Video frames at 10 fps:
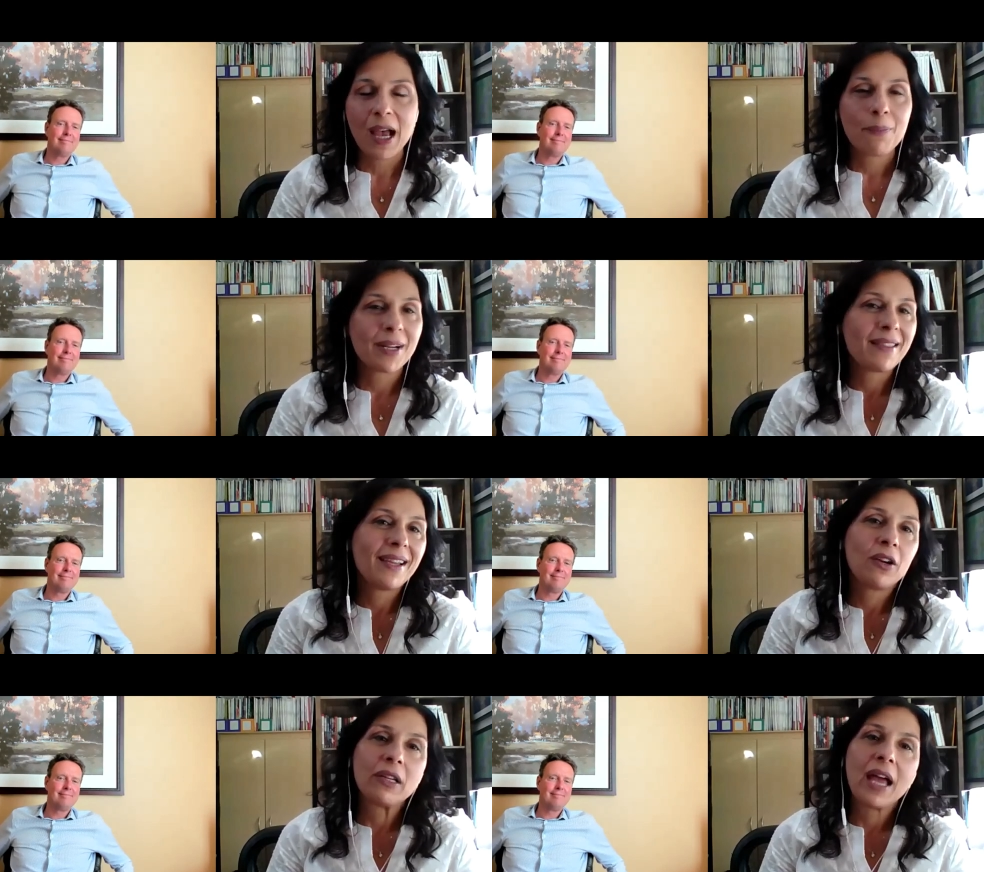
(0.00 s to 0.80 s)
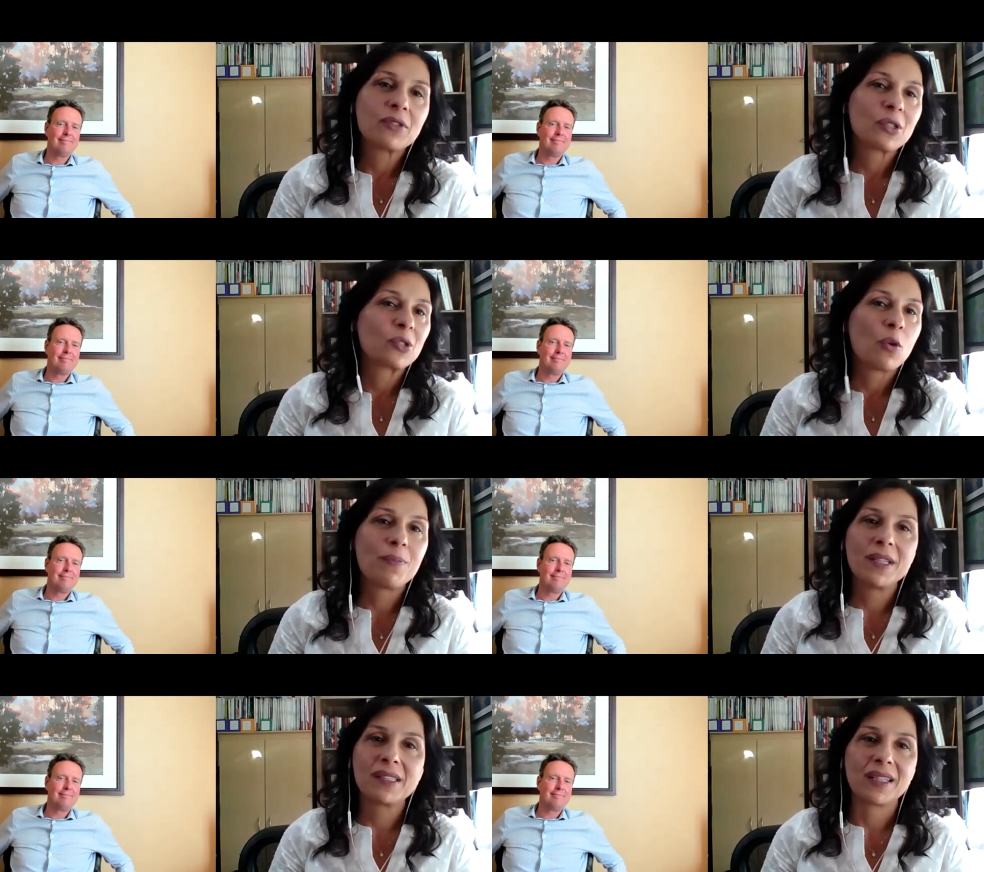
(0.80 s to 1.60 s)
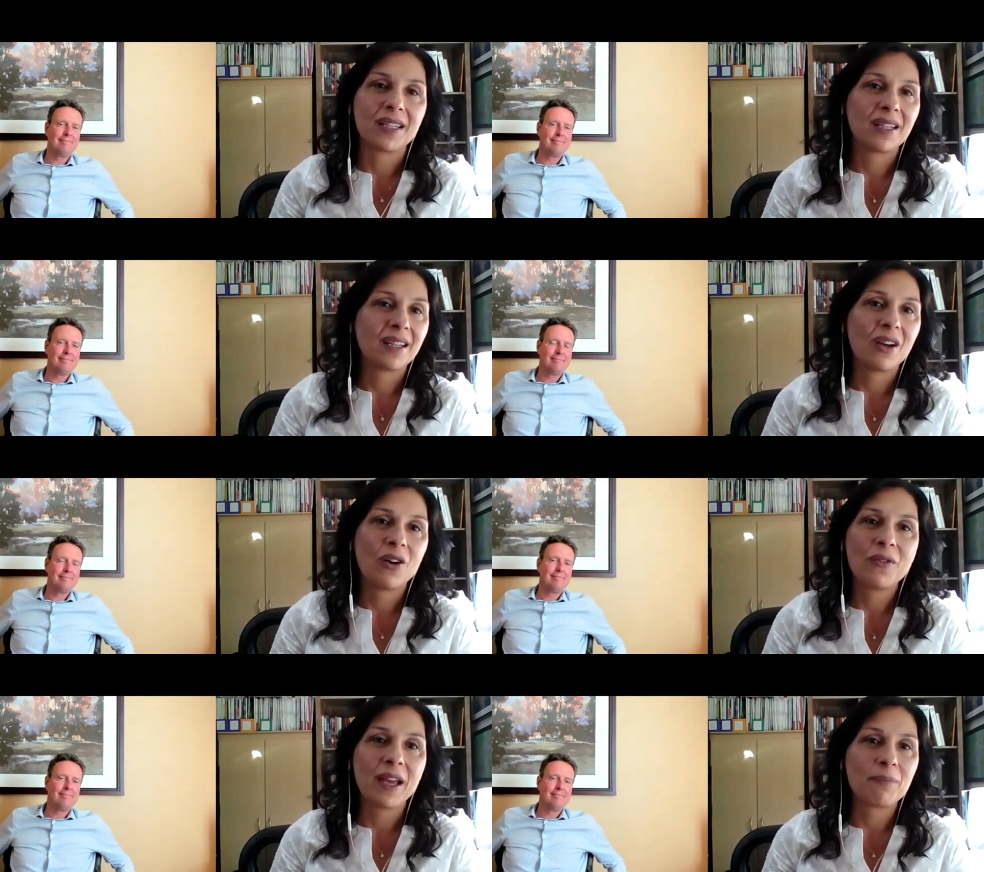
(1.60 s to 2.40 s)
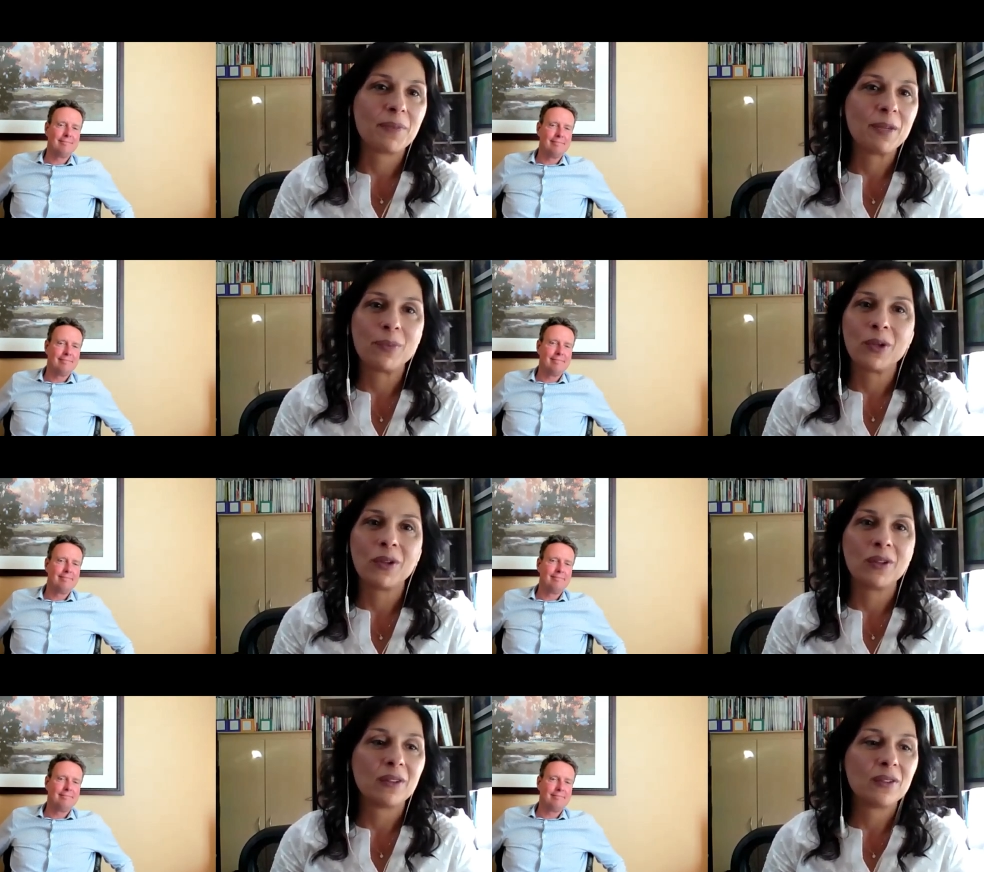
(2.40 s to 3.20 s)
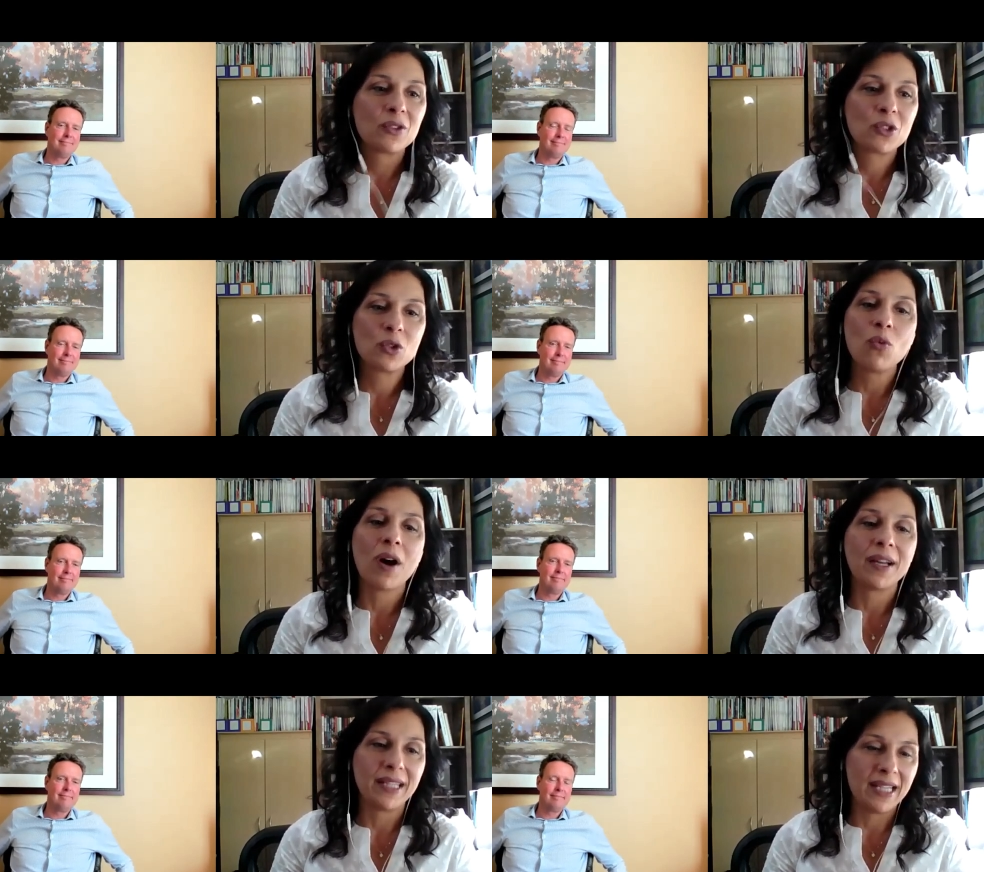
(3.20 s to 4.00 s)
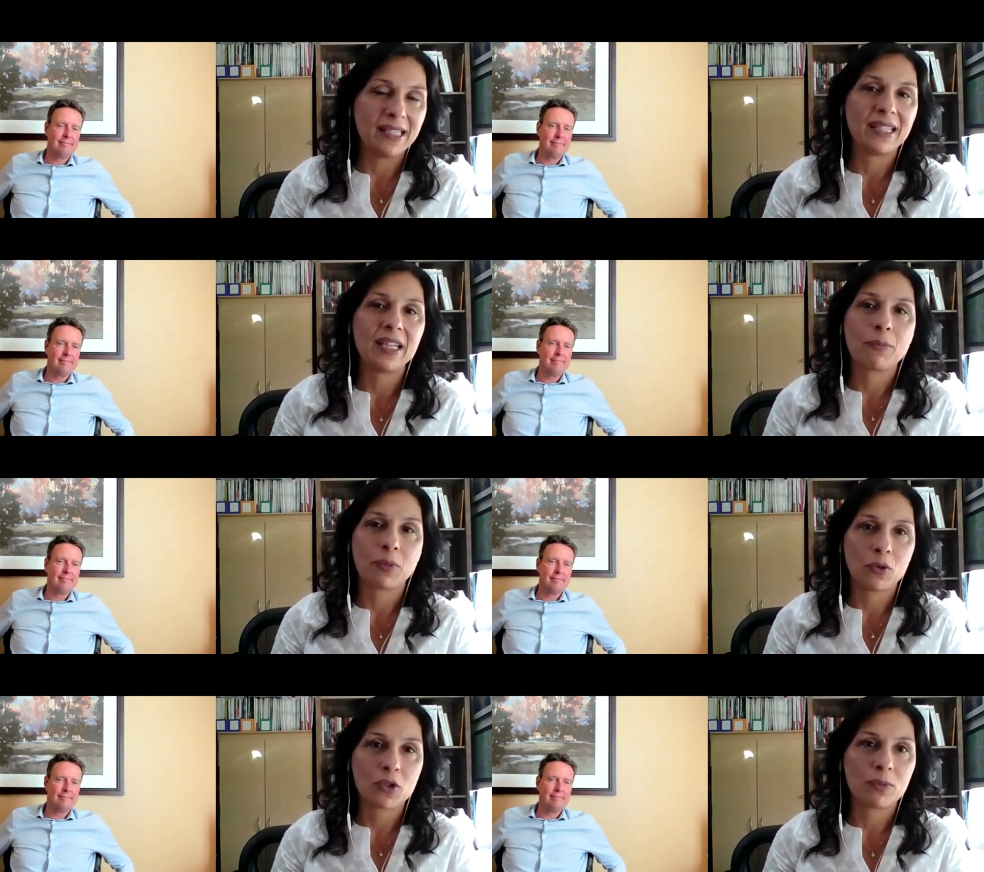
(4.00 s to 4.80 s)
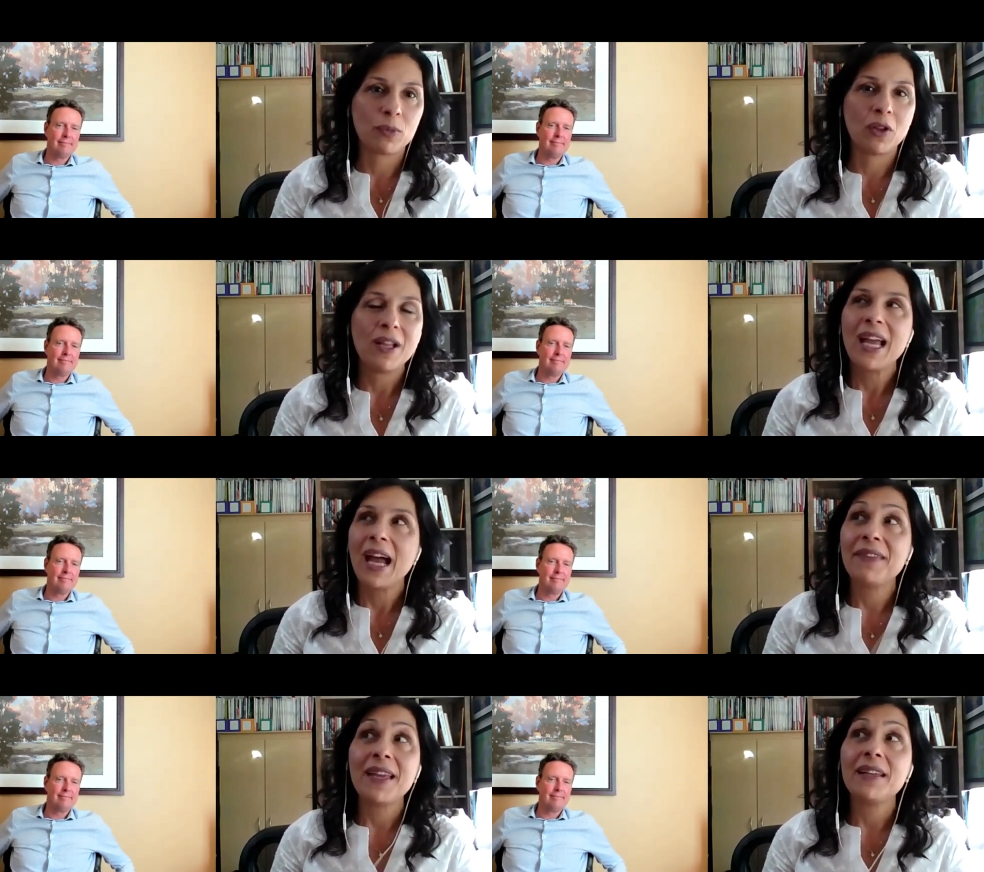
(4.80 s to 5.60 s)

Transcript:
Speaker 1: but i think our lives are so busy you know that people do want easy approachable and